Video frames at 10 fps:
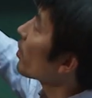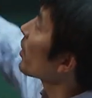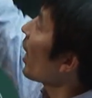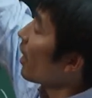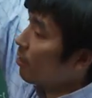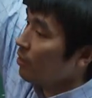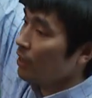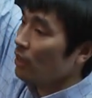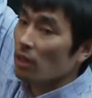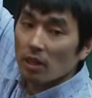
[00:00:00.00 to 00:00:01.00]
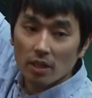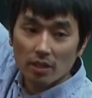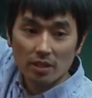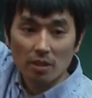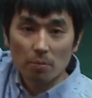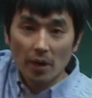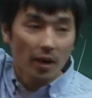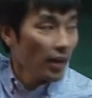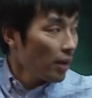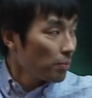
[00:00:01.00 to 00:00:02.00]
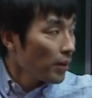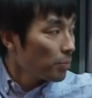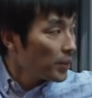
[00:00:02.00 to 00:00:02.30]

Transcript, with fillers: brane category is a brane